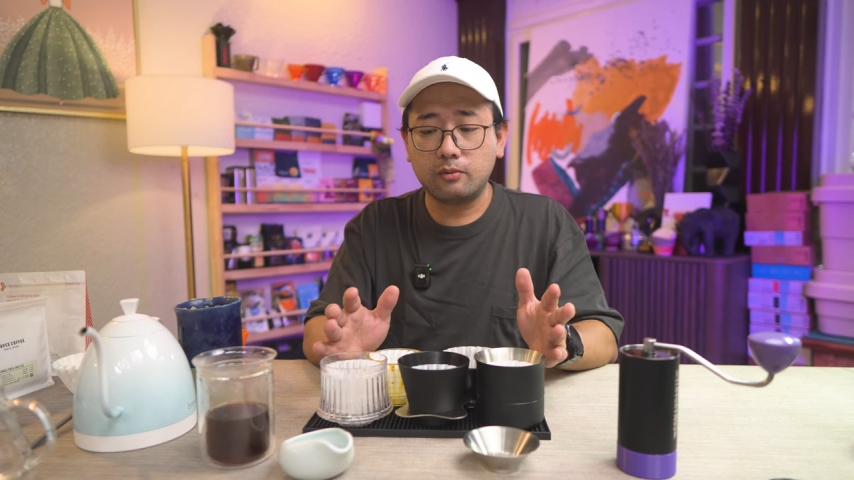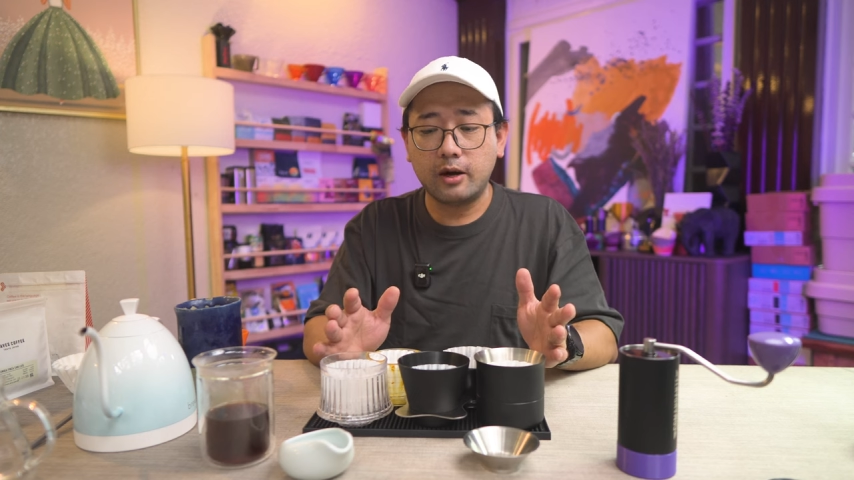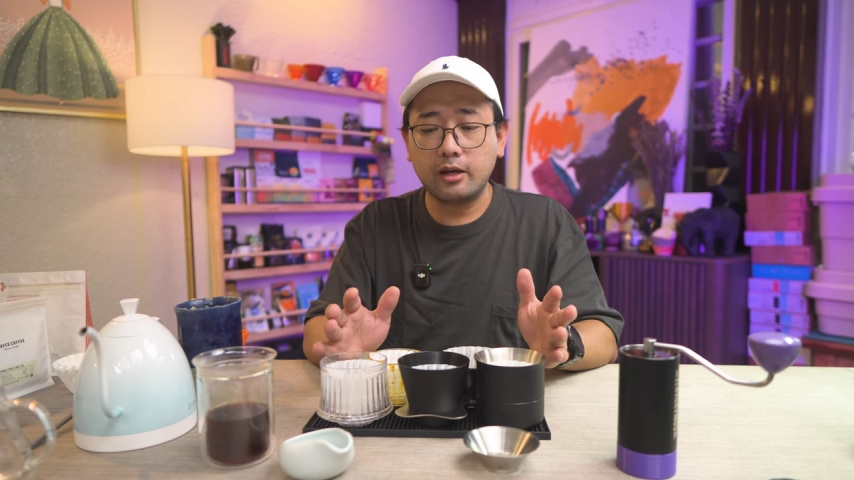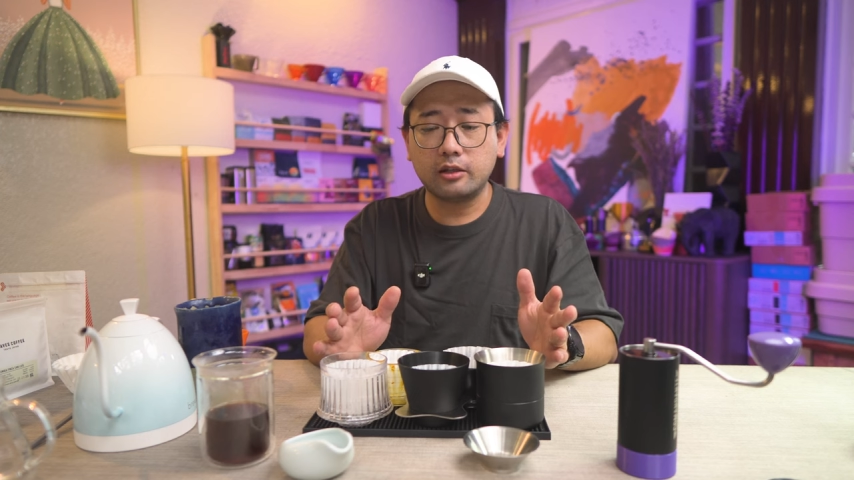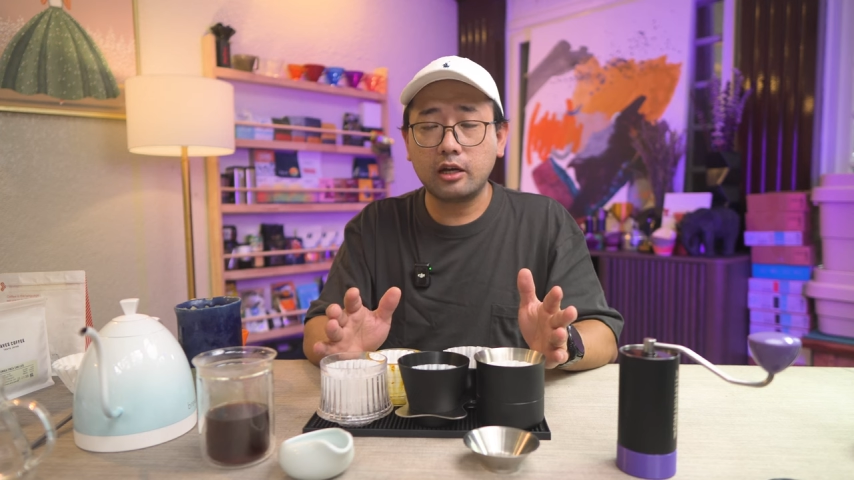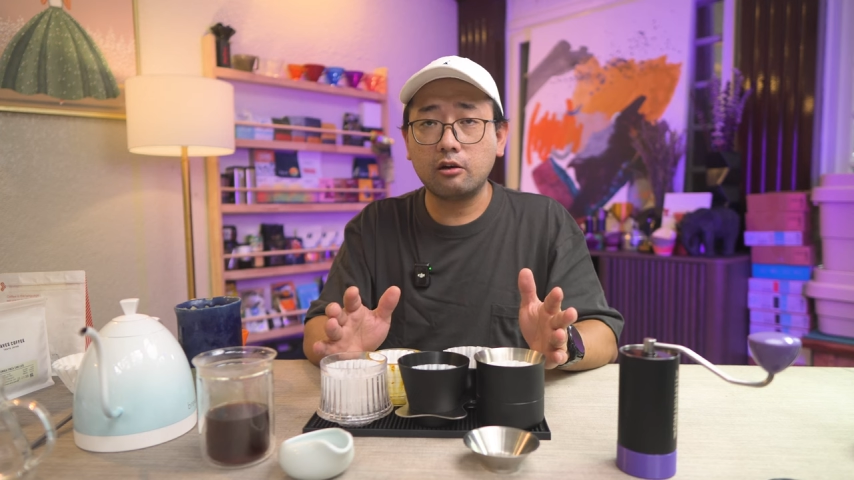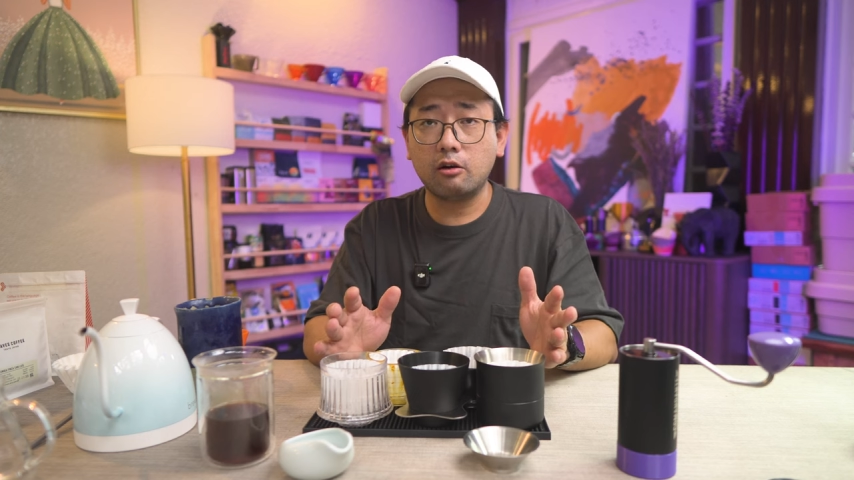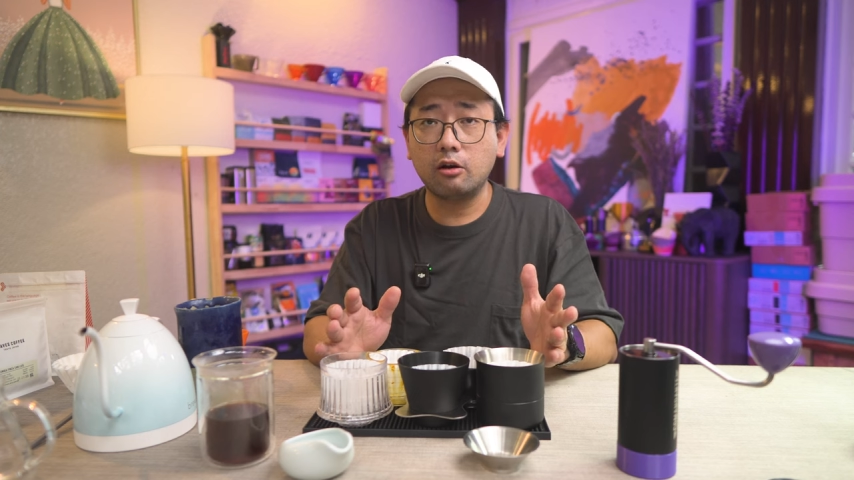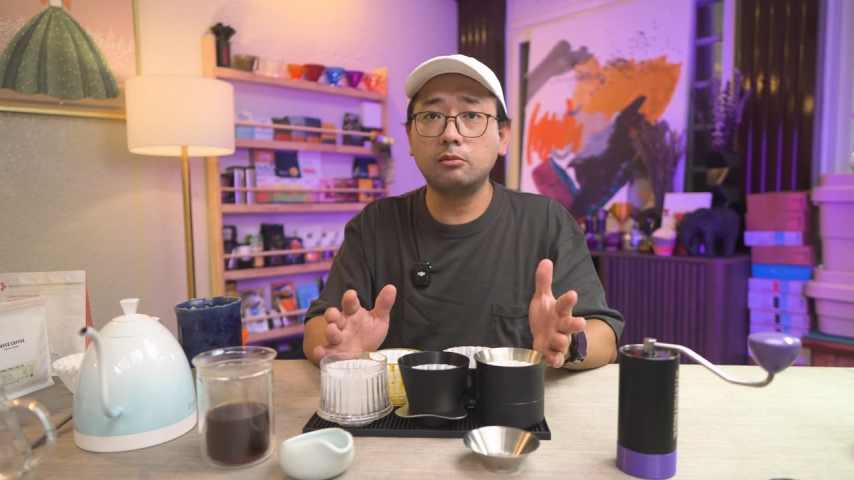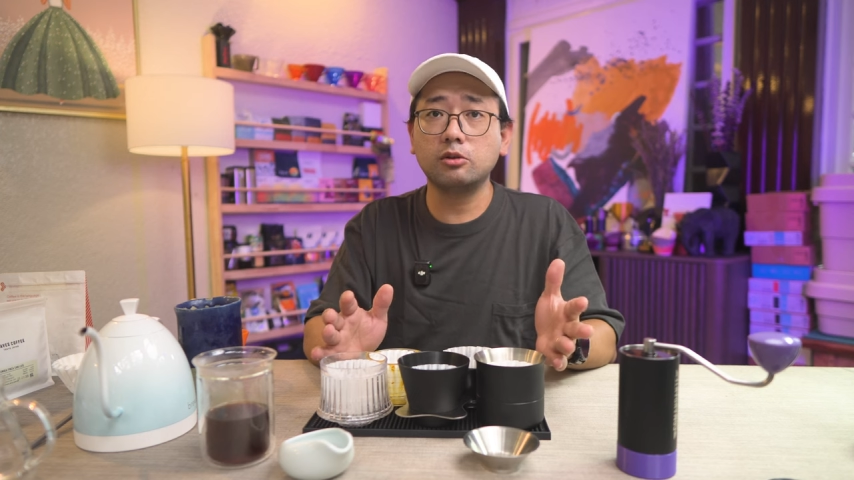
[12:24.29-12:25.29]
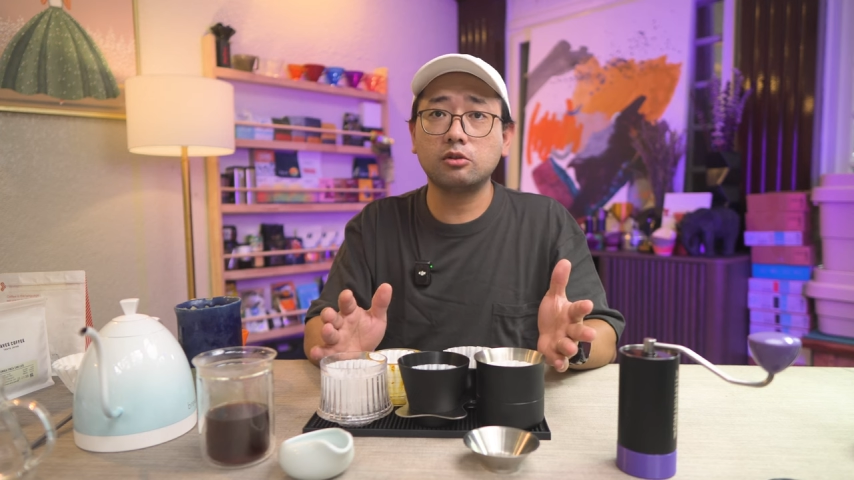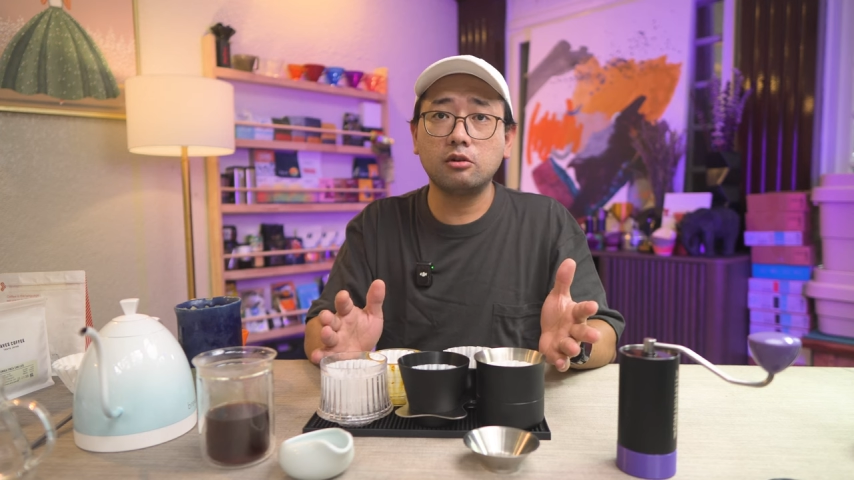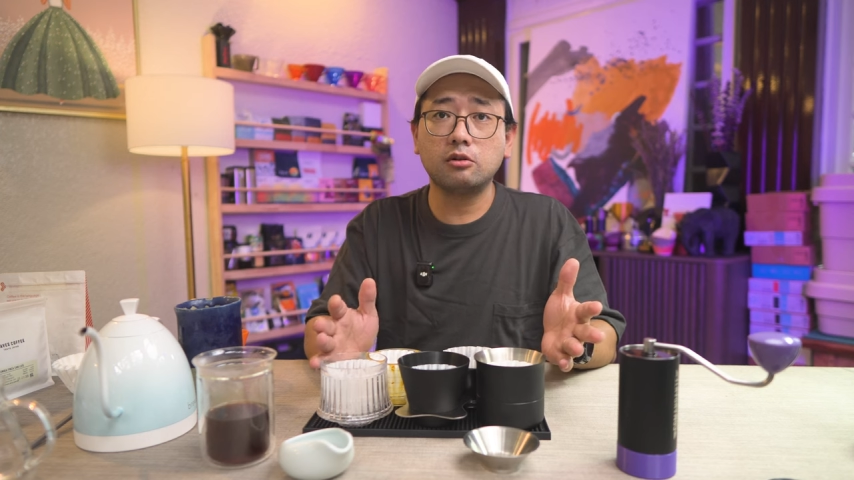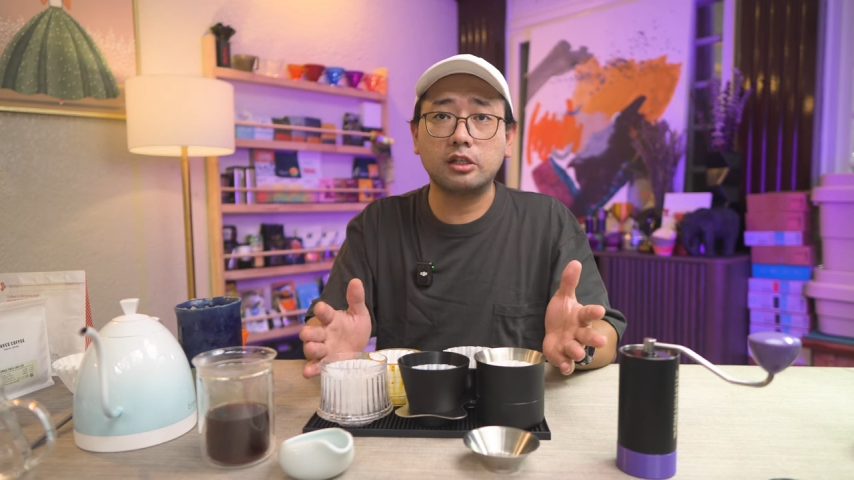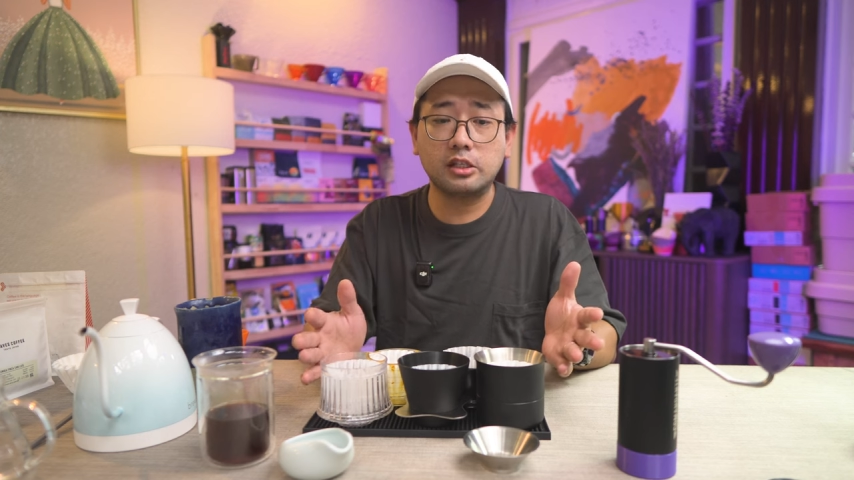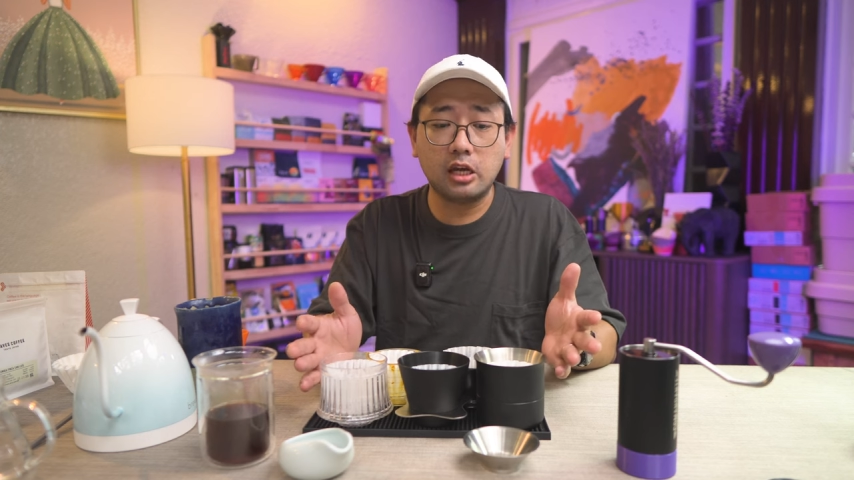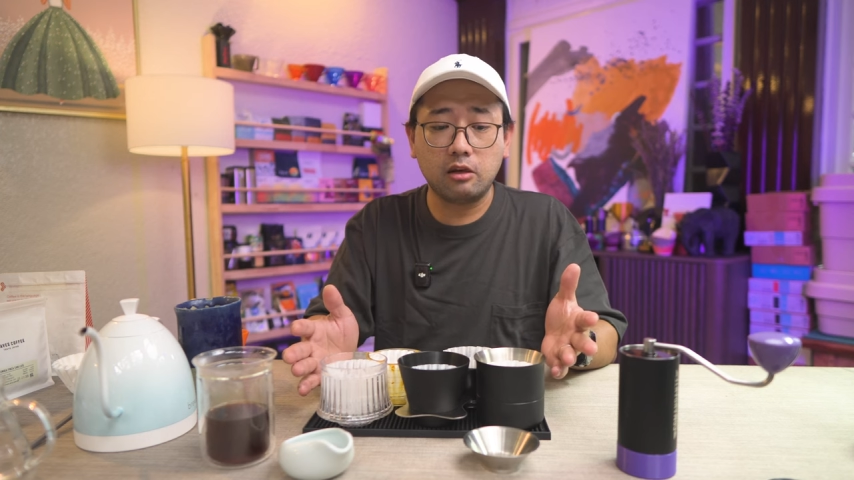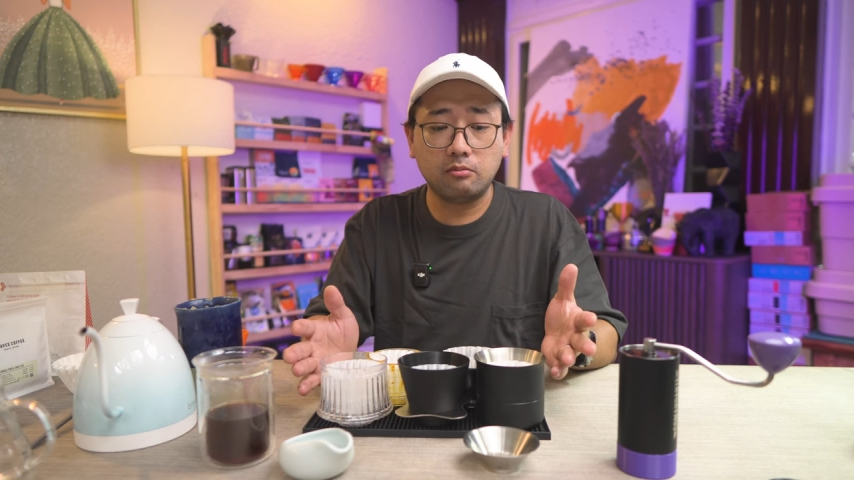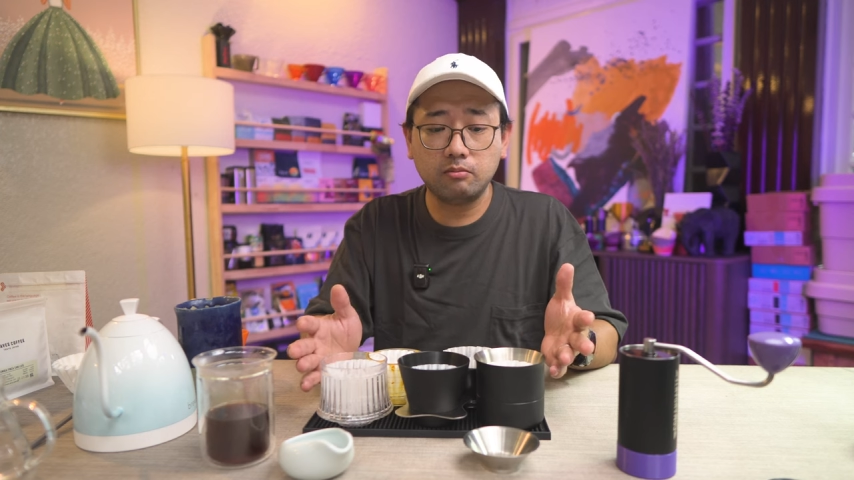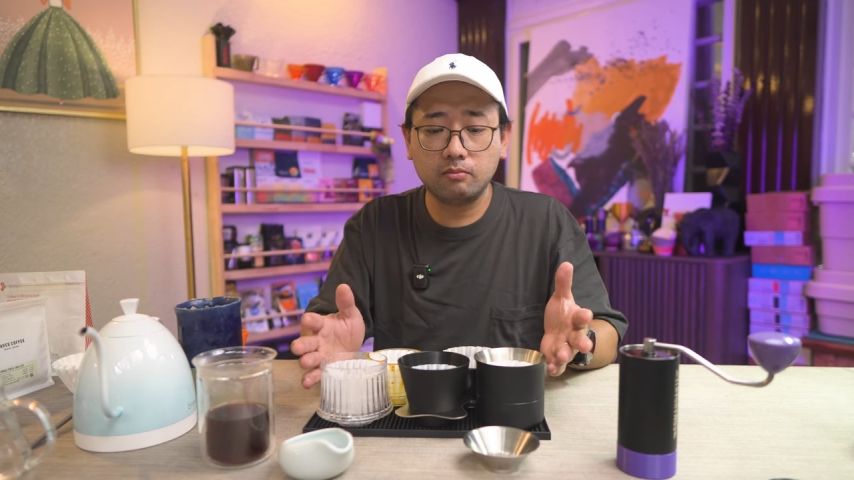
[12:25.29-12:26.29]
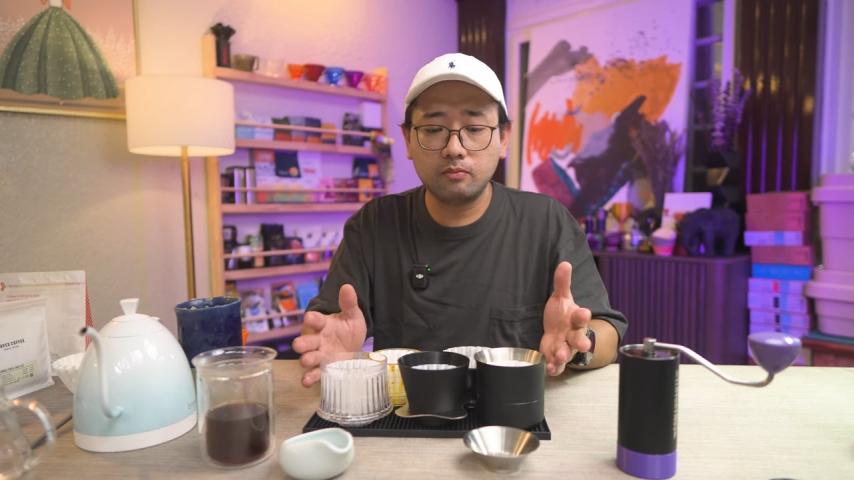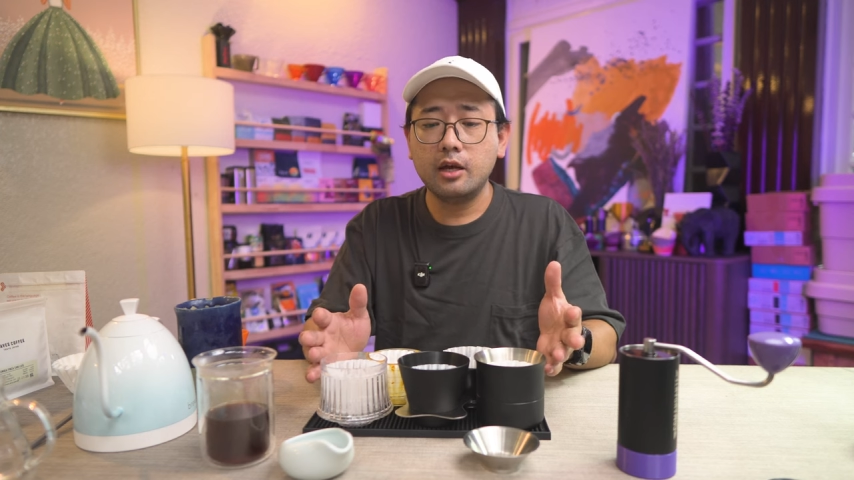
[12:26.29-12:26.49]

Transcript: While they almost look the same,